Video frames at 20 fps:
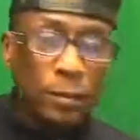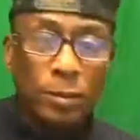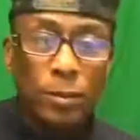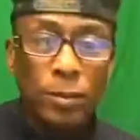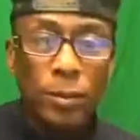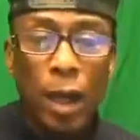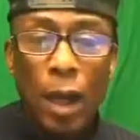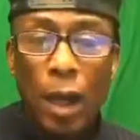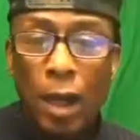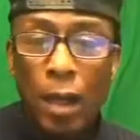
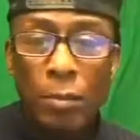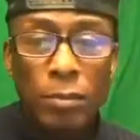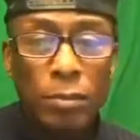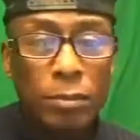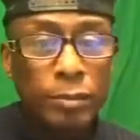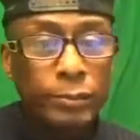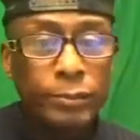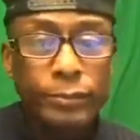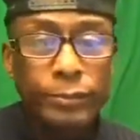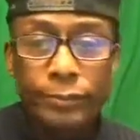
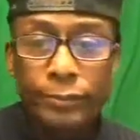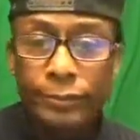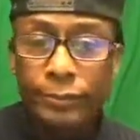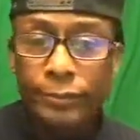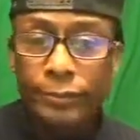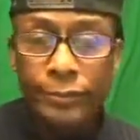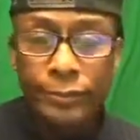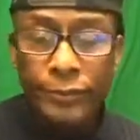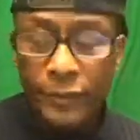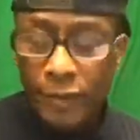
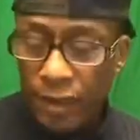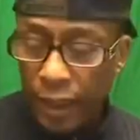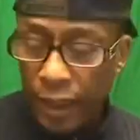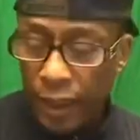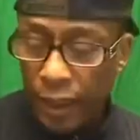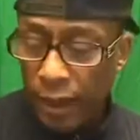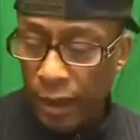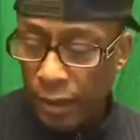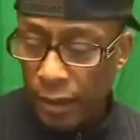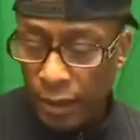
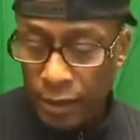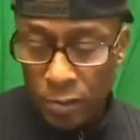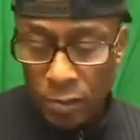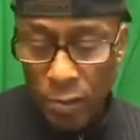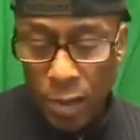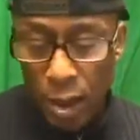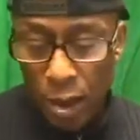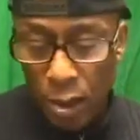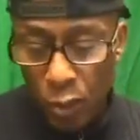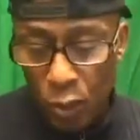yeah, as
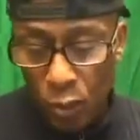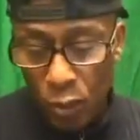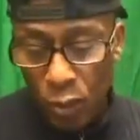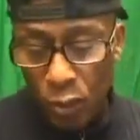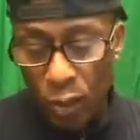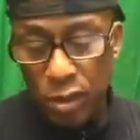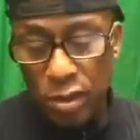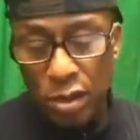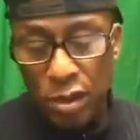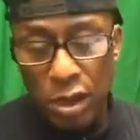my
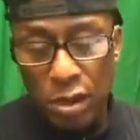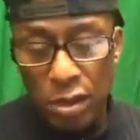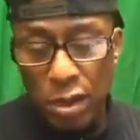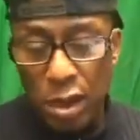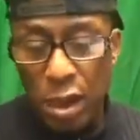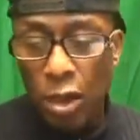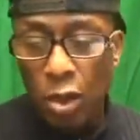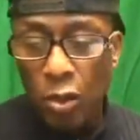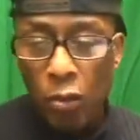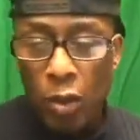homeboy said,
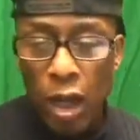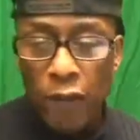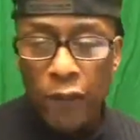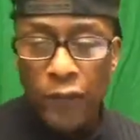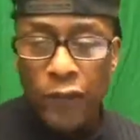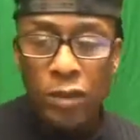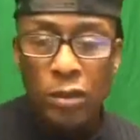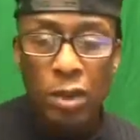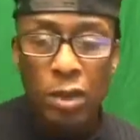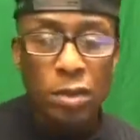yo,
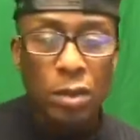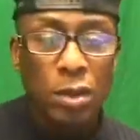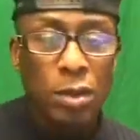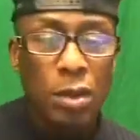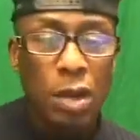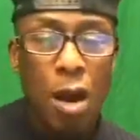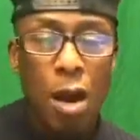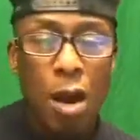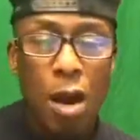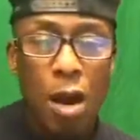wifey took the
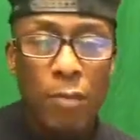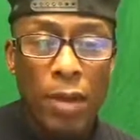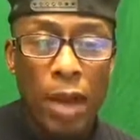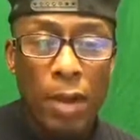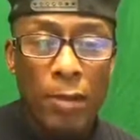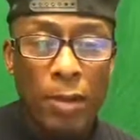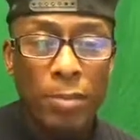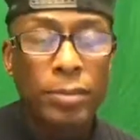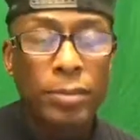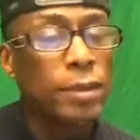car and blah,
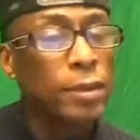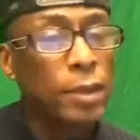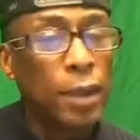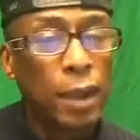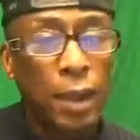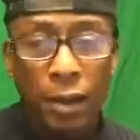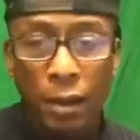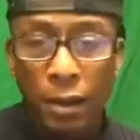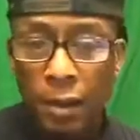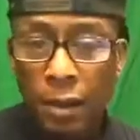blah.
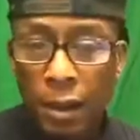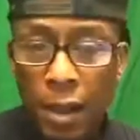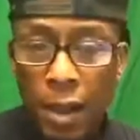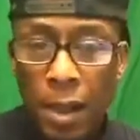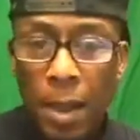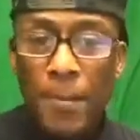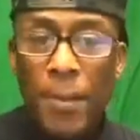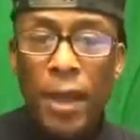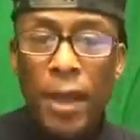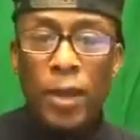Yeah.
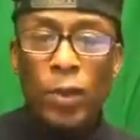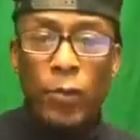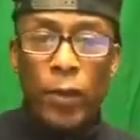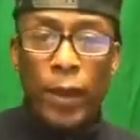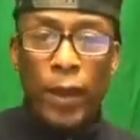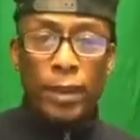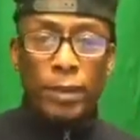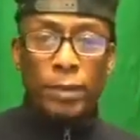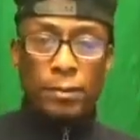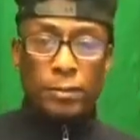But
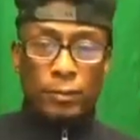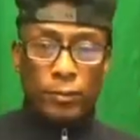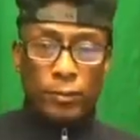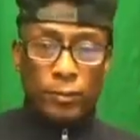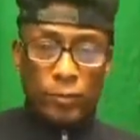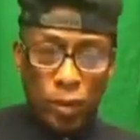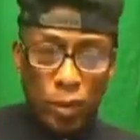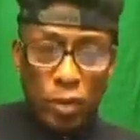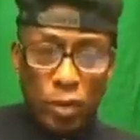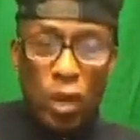anyway,
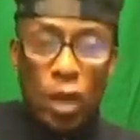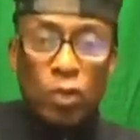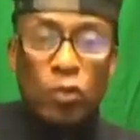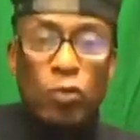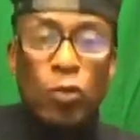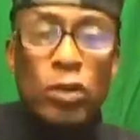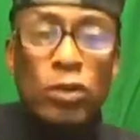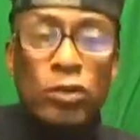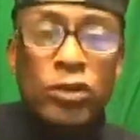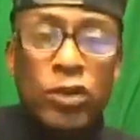you know, it was
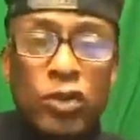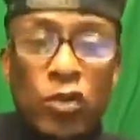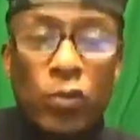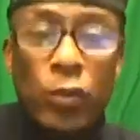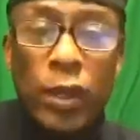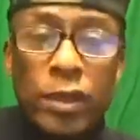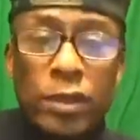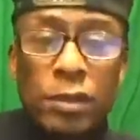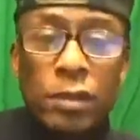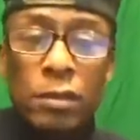one of those
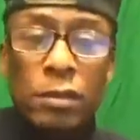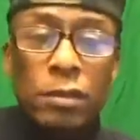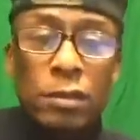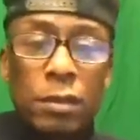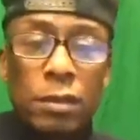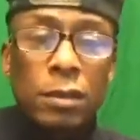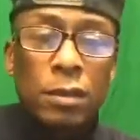situations.